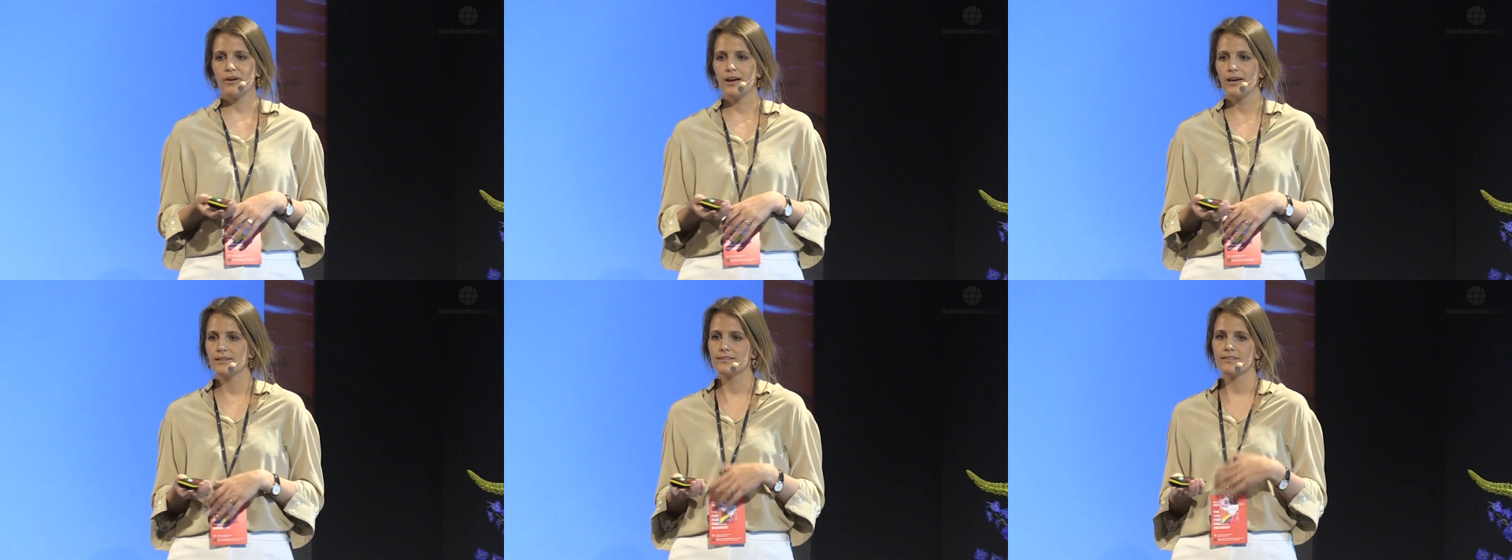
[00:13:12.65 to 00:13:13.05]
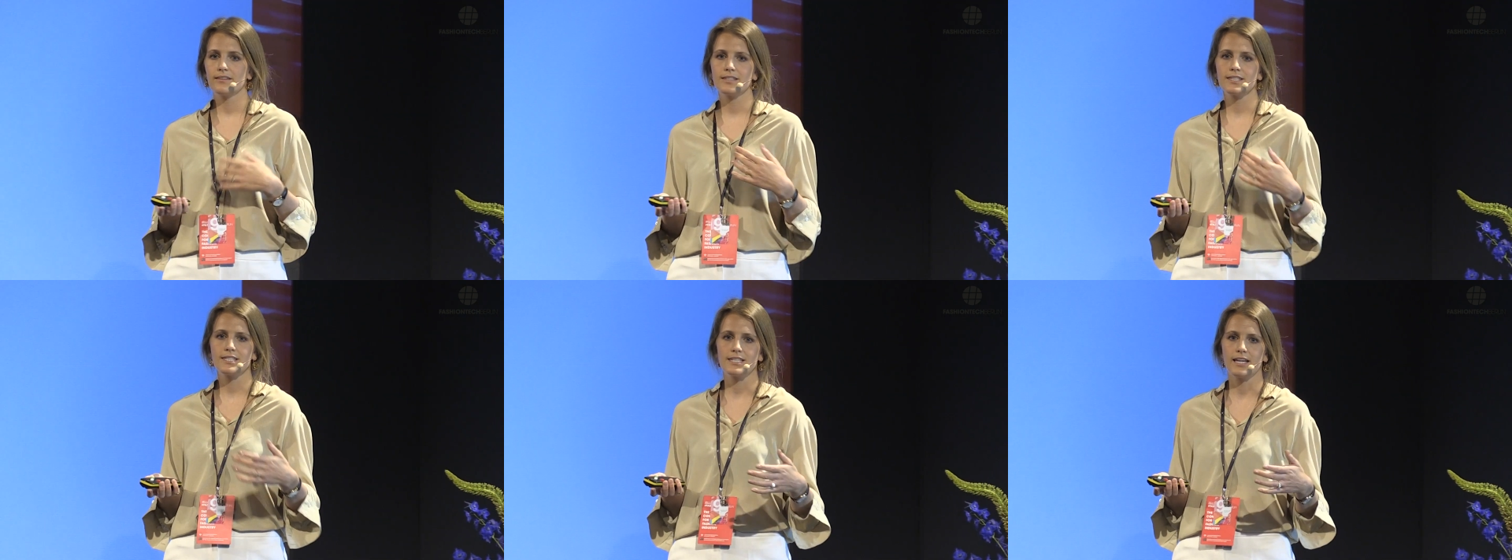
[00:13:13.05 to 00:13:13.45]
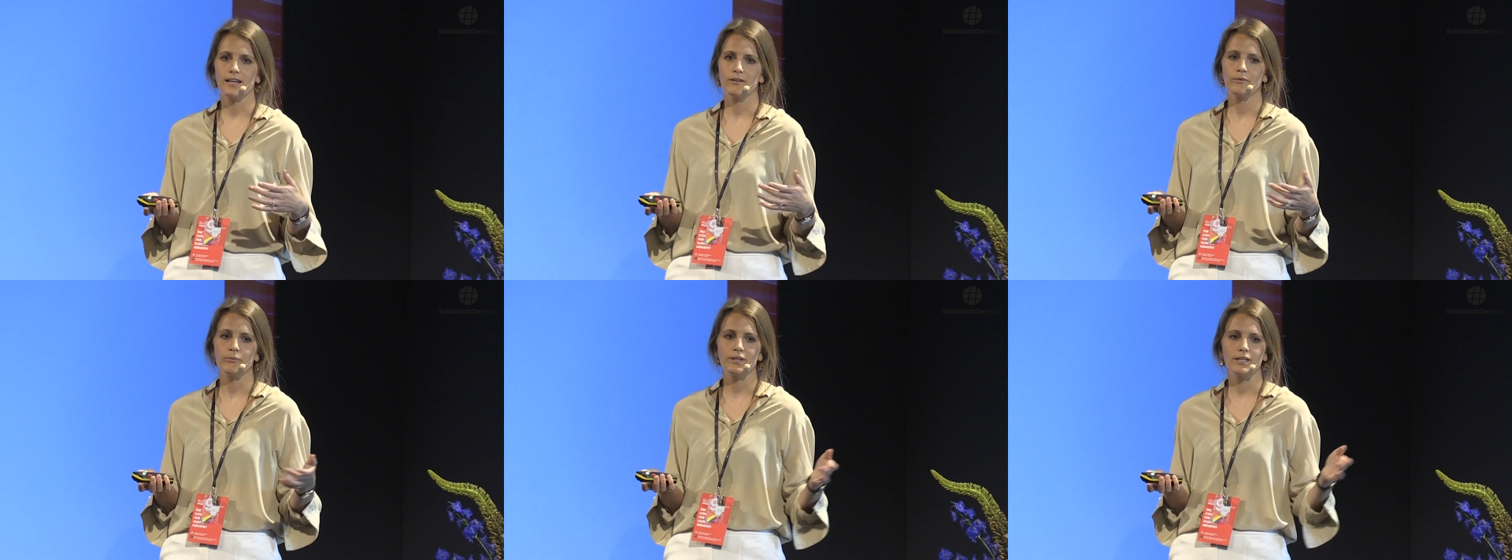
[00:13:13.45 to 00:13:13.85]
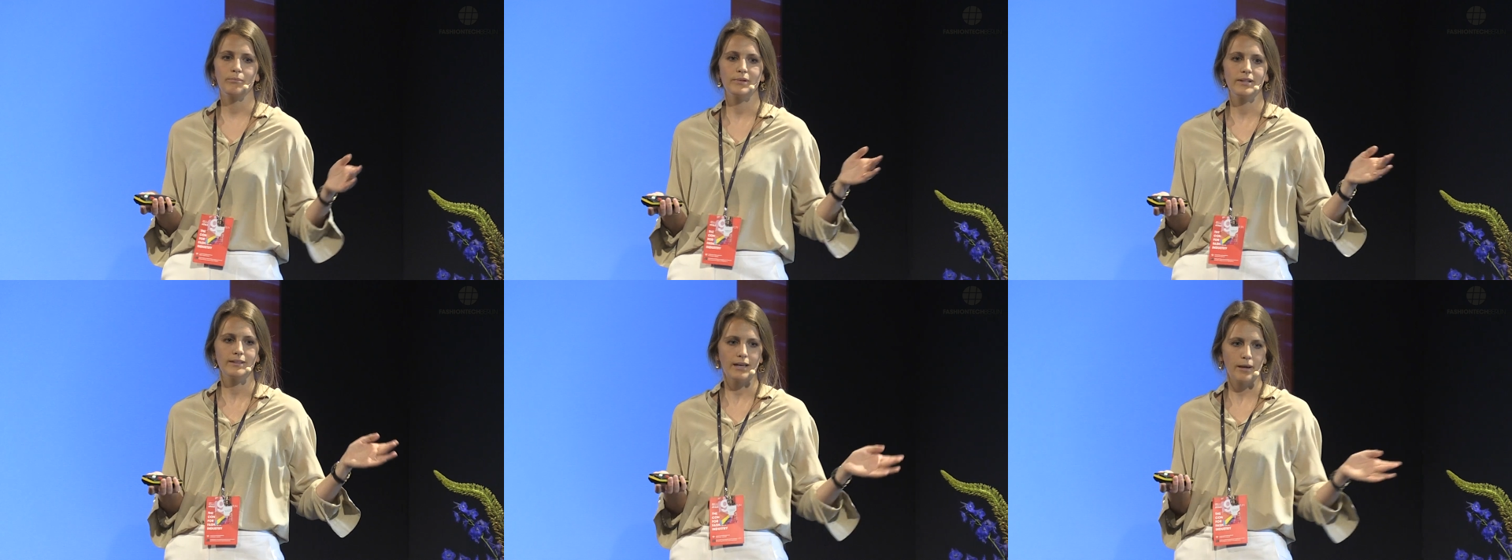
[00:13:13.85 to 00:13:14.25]
And since then, we
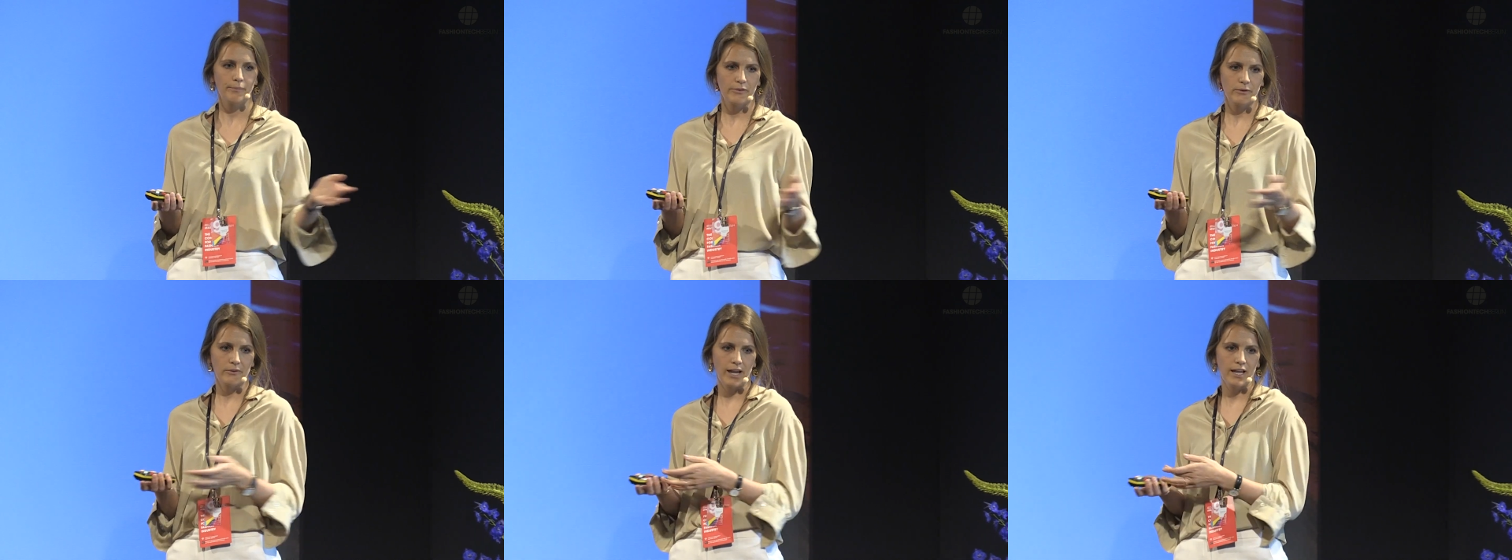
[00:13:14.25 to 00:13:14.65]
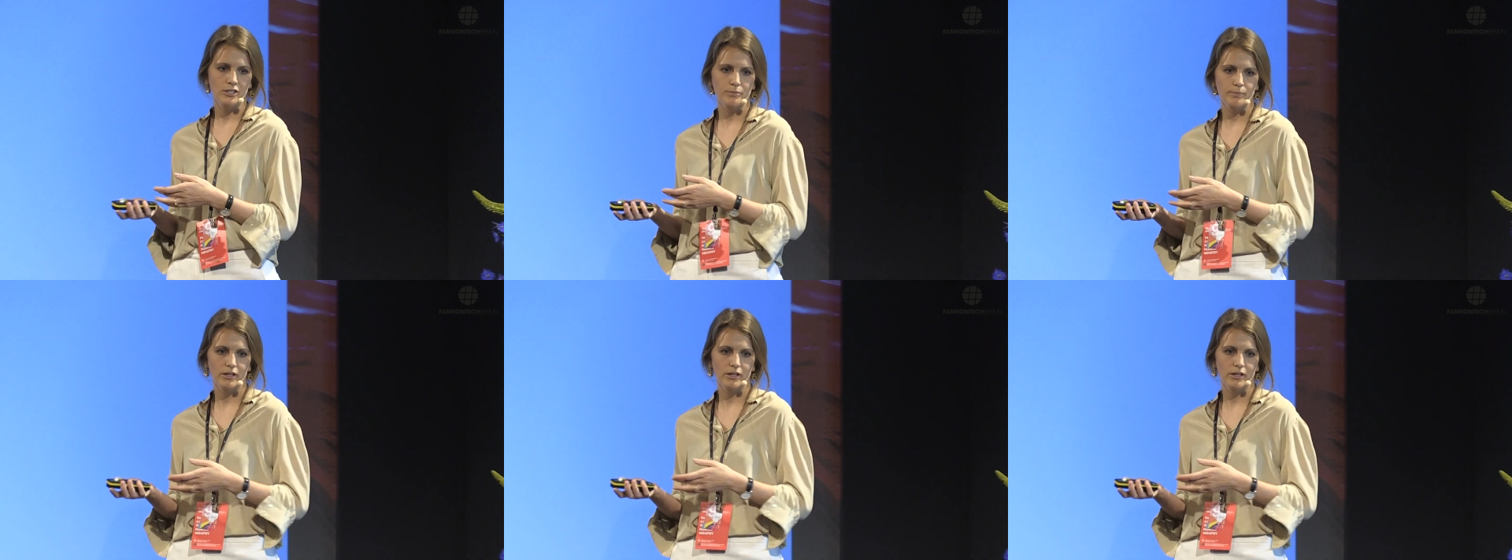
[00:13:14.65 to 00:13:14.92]
built up the range